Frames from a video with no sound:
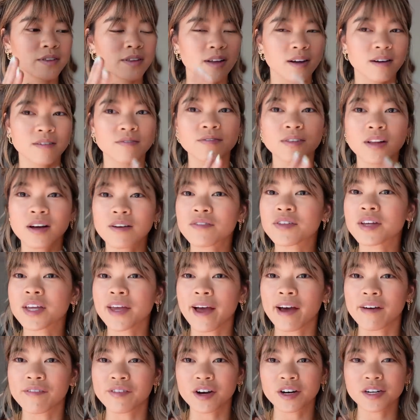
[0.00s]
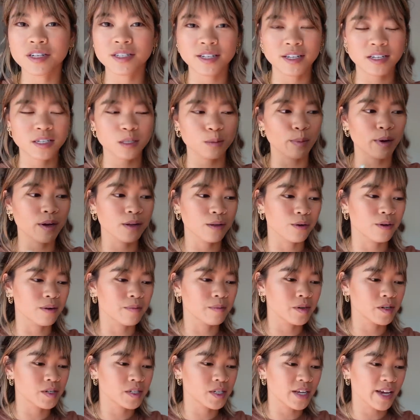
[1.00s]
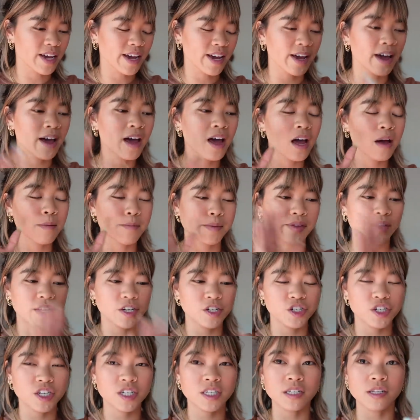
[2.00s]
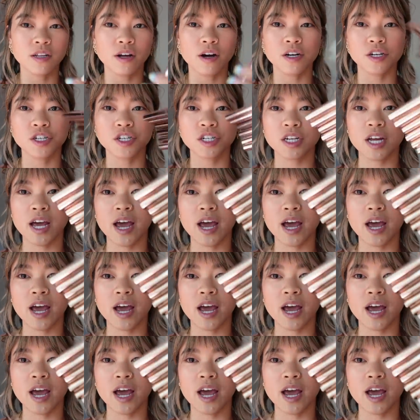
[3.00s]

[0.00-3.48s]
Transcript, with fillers: love, love the Caviar Sticks by Laura Mercier, but they just launched